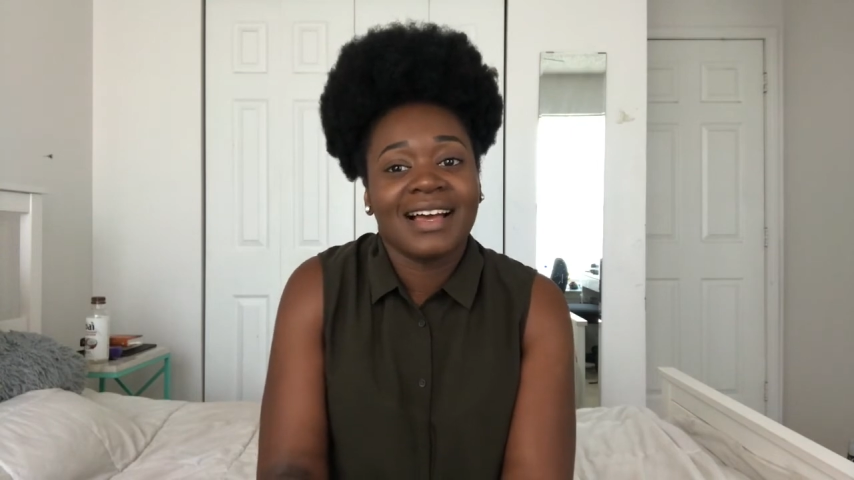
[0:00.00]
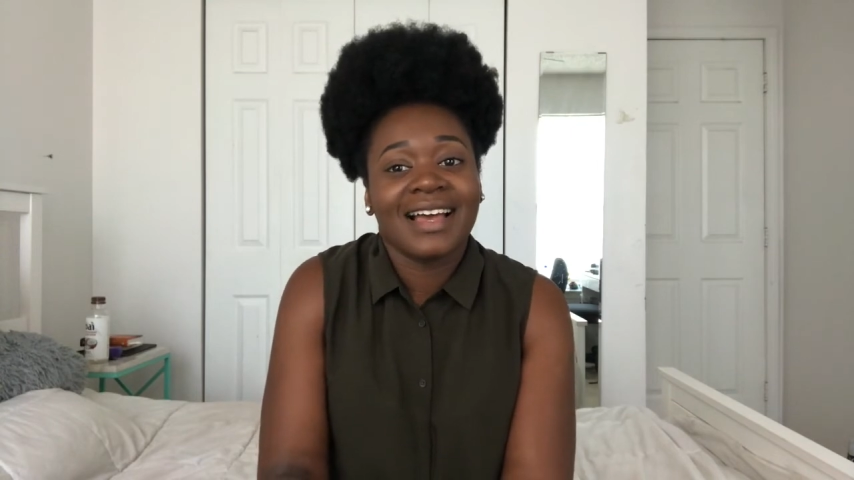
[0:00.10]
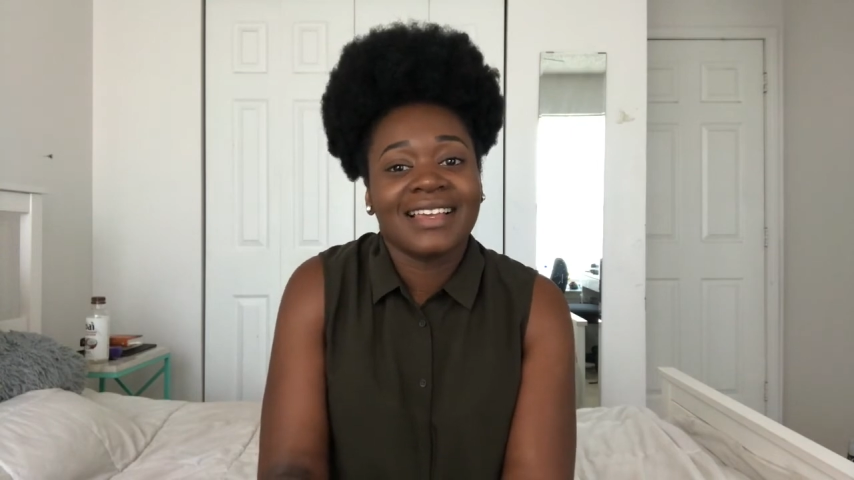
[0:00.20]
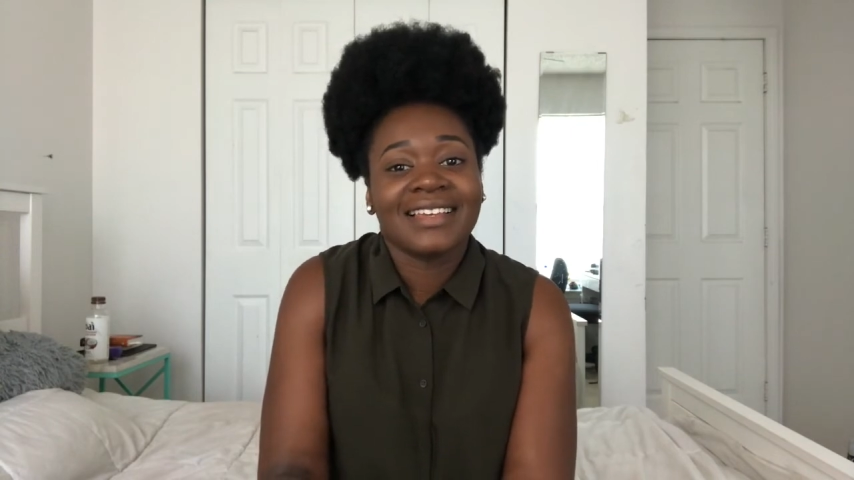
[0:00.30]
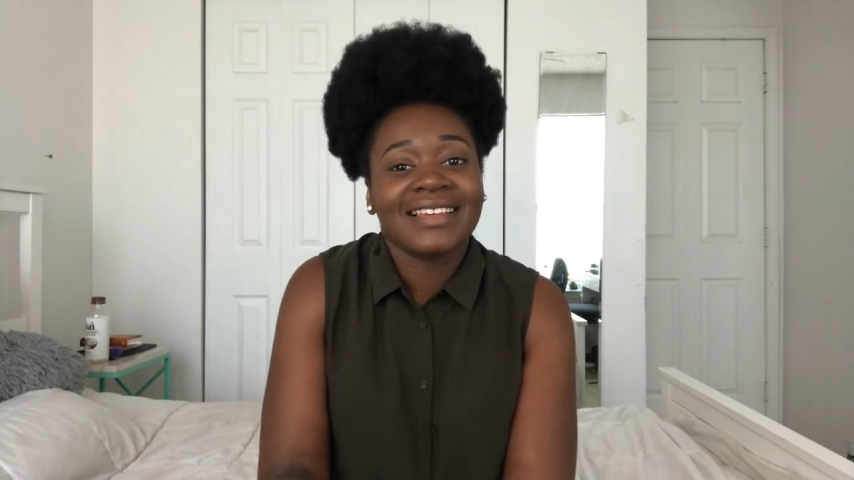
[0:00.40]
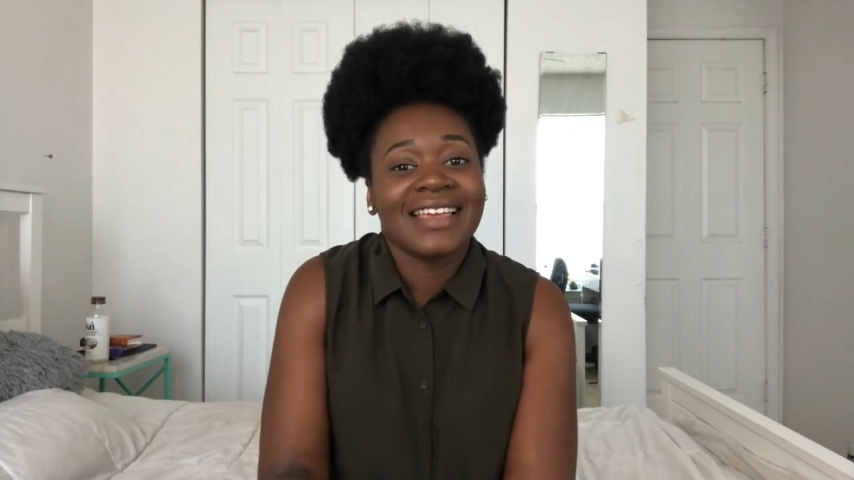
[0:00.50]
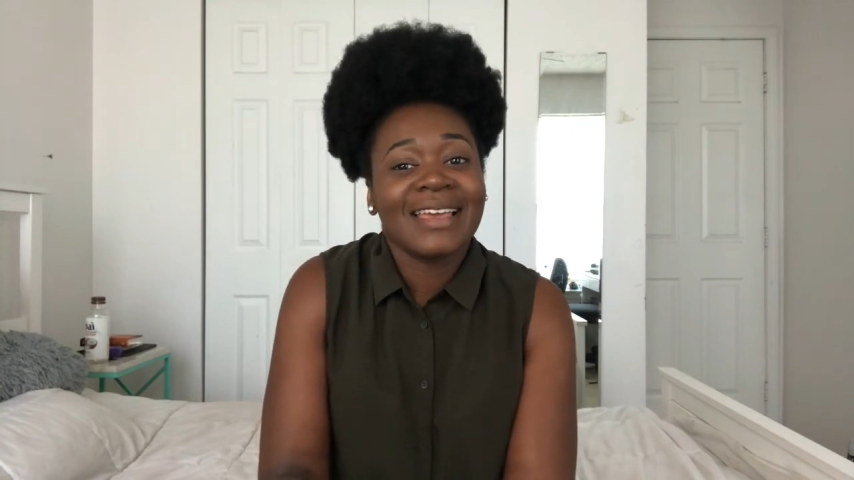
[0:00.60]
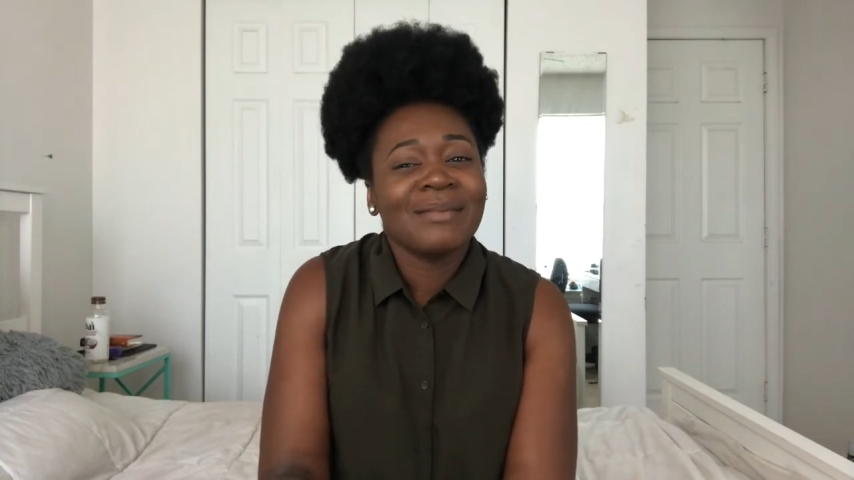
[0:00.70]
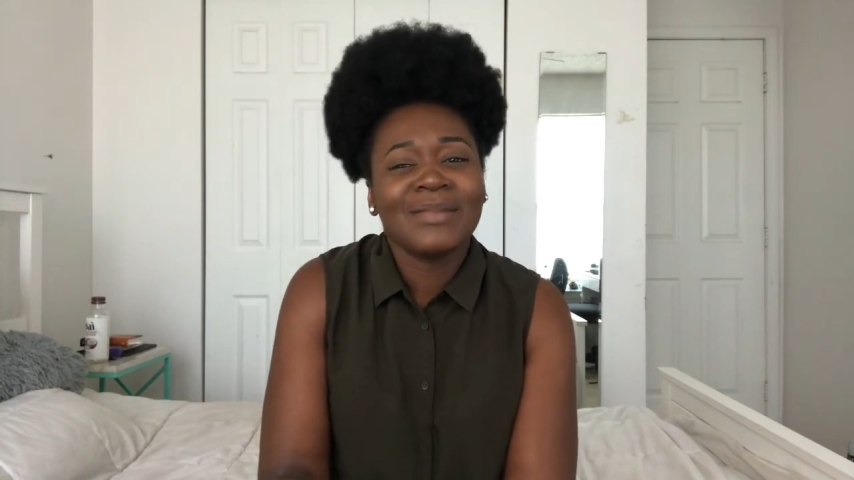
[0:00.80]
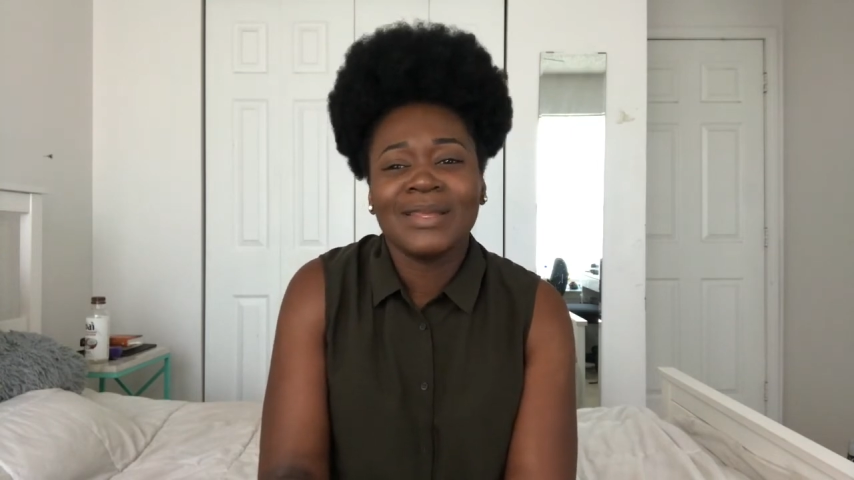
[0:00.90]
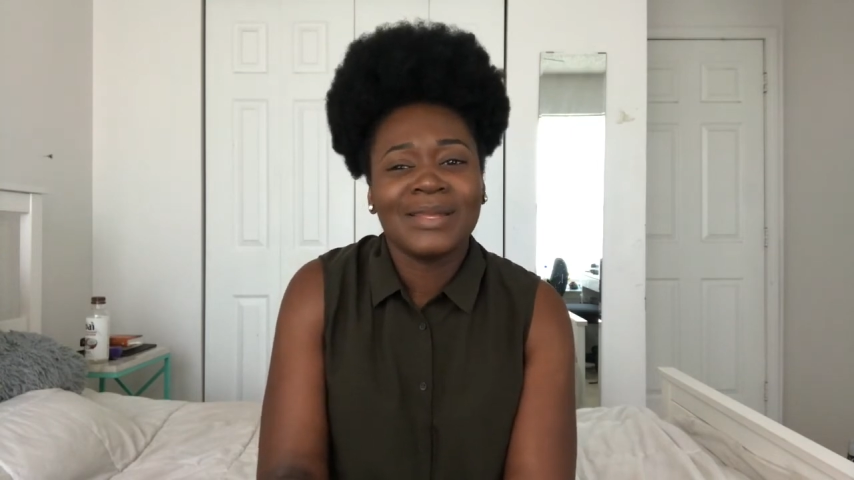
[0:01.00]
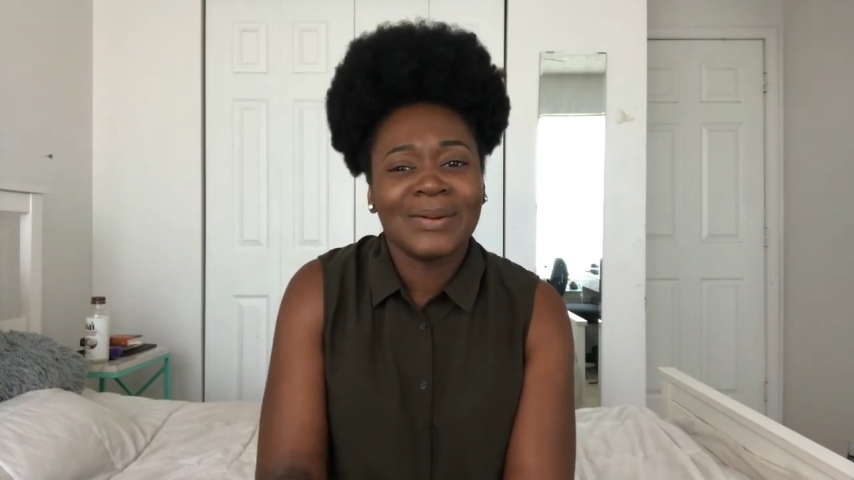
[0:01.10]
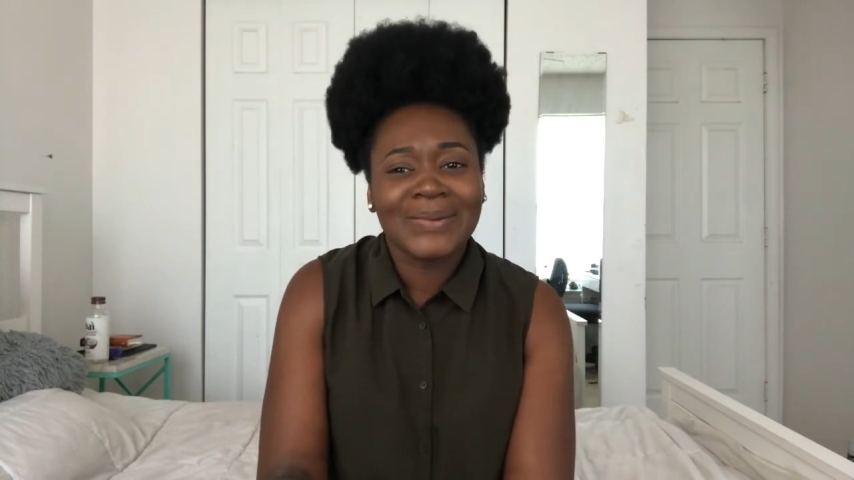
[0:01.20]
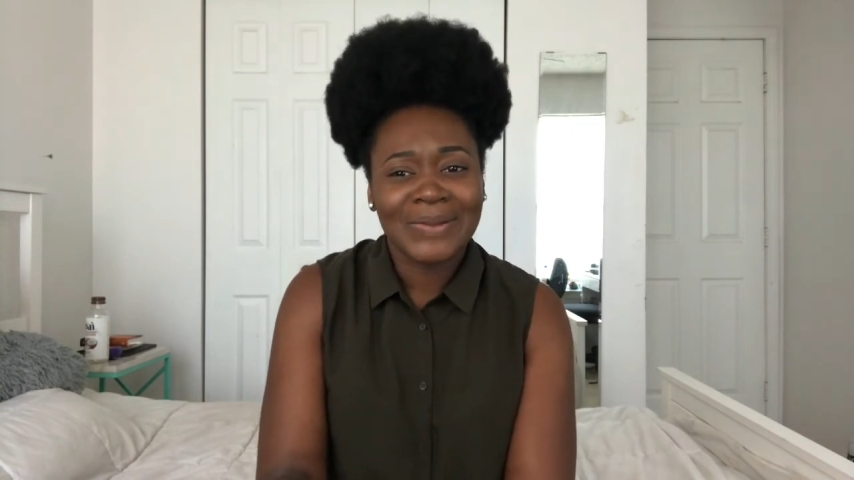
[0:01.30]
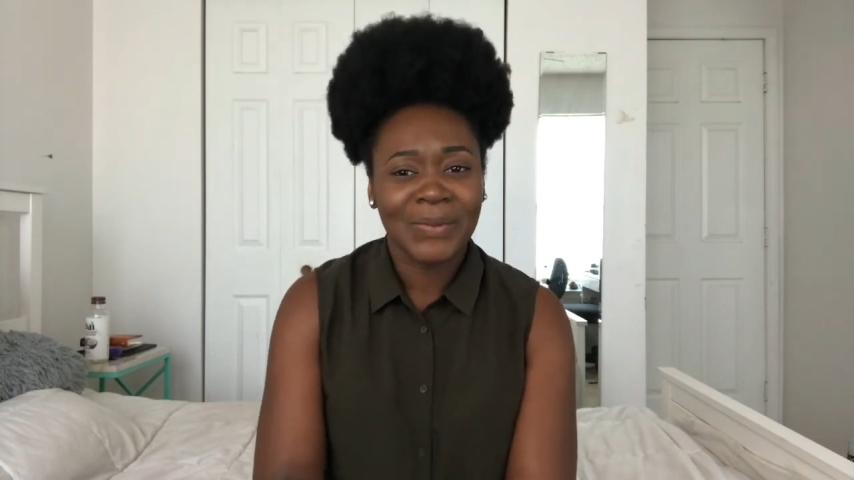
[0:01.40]
I can't be the
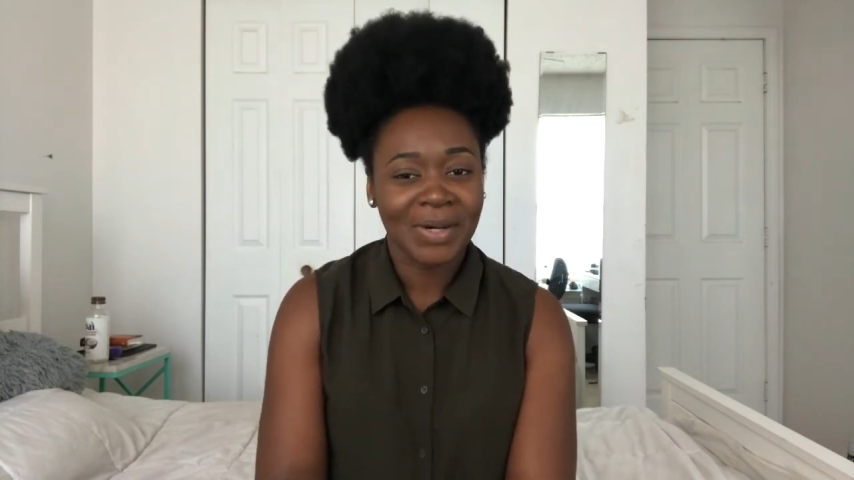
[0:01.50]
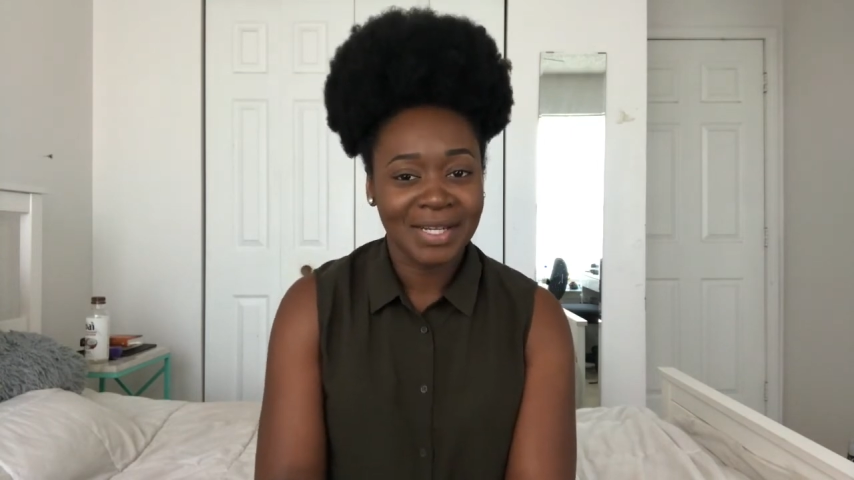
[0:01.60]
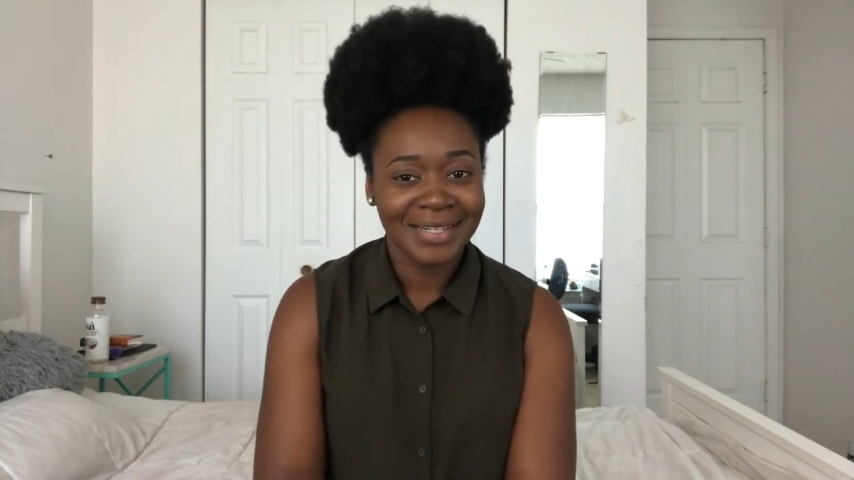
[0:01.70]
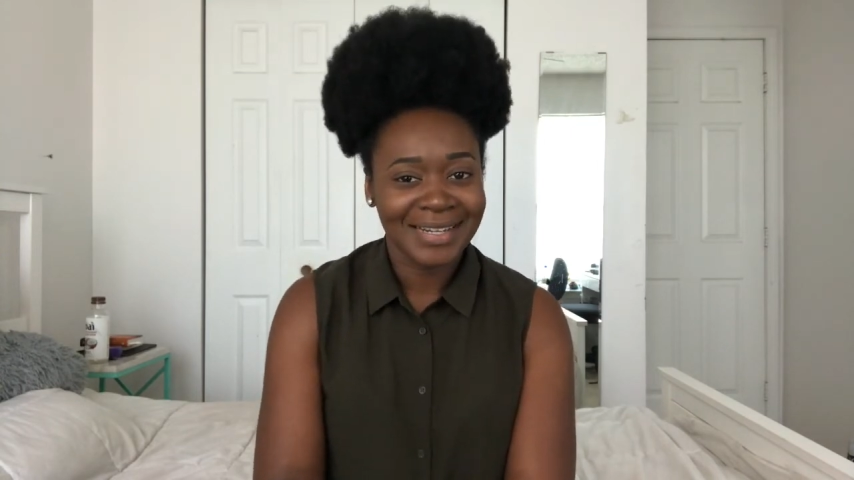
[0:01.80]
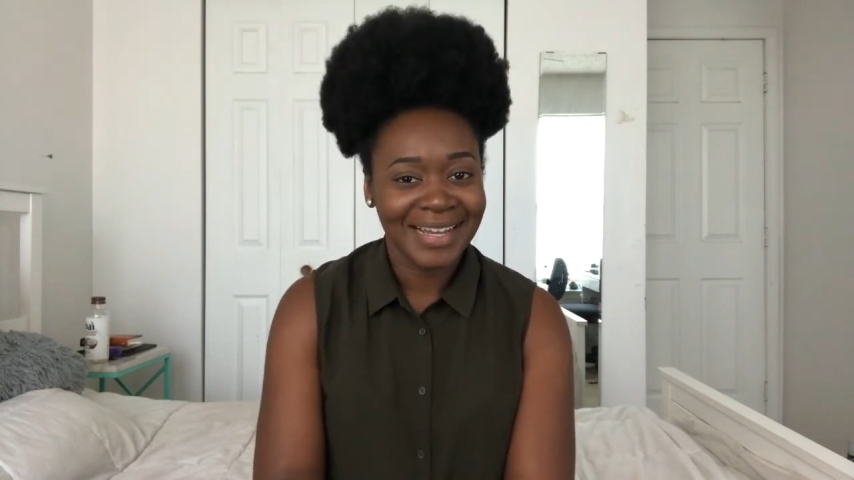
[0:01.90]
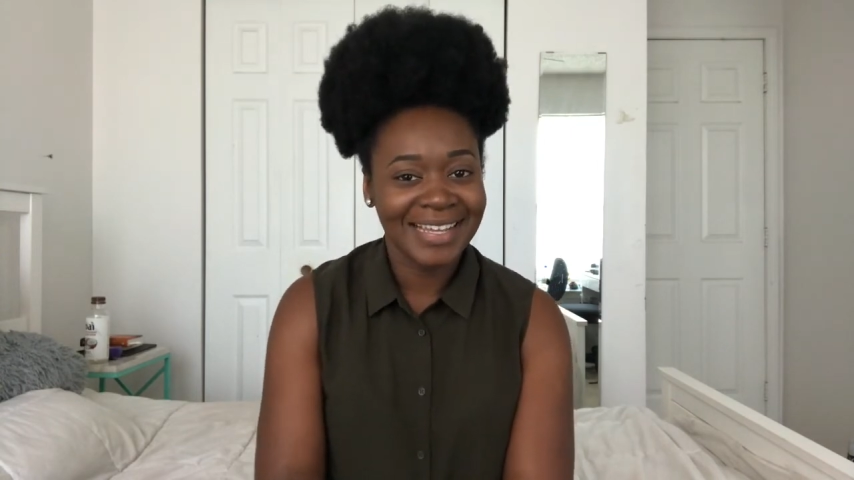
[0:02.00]
only one.